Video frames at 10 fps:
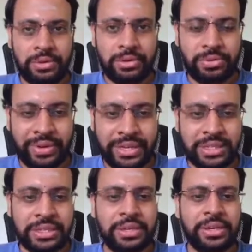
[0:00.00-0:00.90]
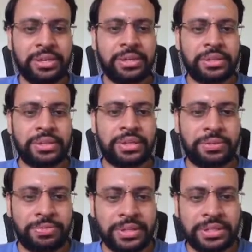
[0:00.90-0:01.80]
twice the
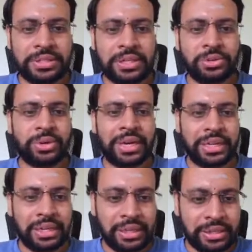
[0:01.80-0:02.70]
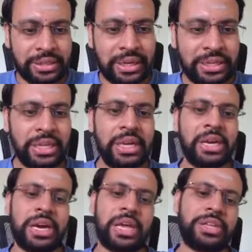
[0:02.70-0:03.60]
difference that you get at the
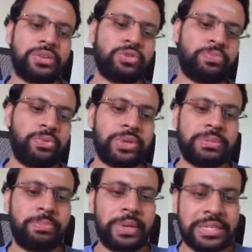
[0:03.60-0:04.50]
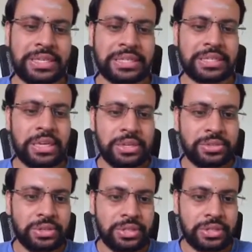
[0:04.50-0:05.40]
other two pixels.
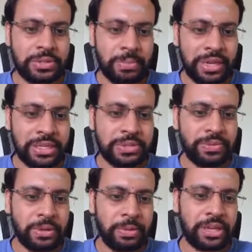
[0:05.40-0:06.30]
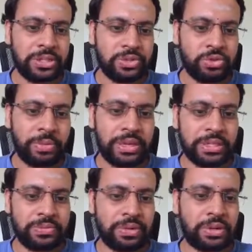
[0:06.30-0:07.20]
So this is -1 -2
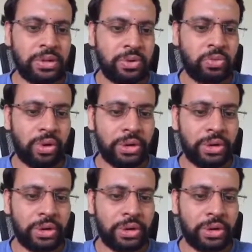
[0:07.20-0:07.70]
-1 1